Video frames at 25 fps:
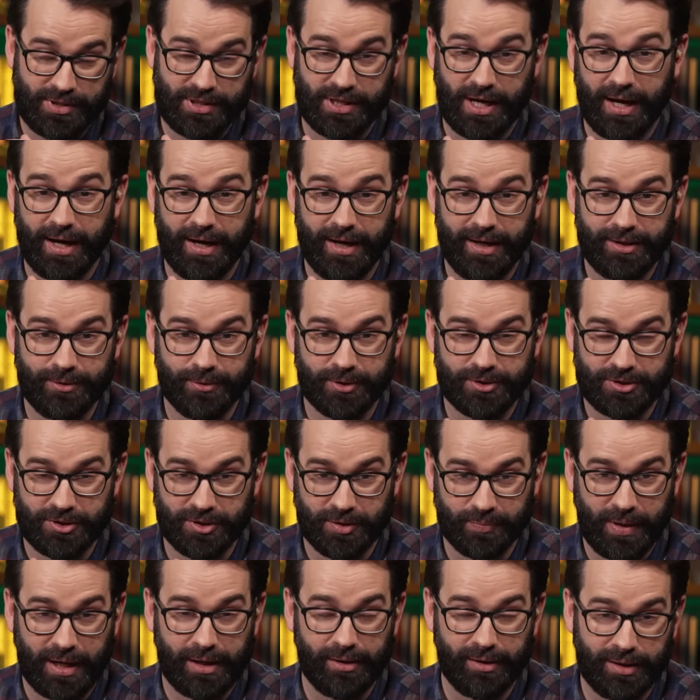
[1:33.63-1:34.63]
side, which
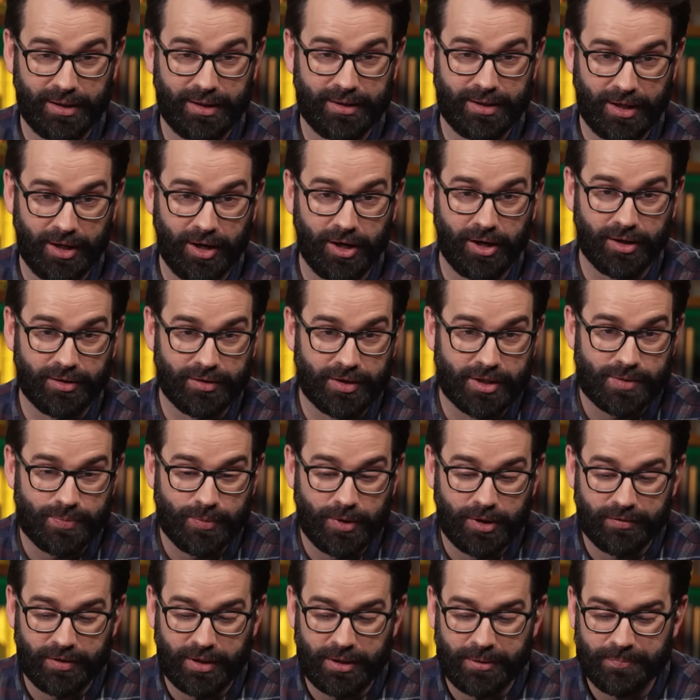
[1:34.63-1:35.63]
apparently they are in this
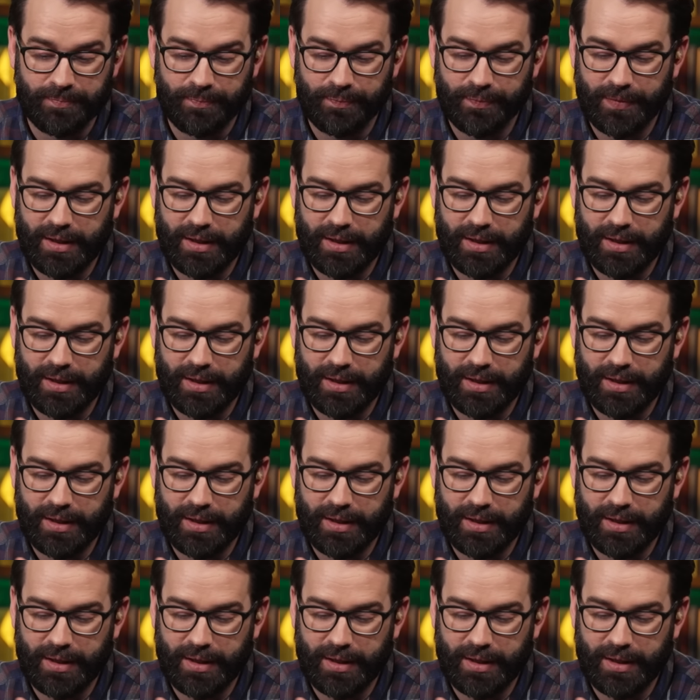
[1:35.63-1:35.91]
movie.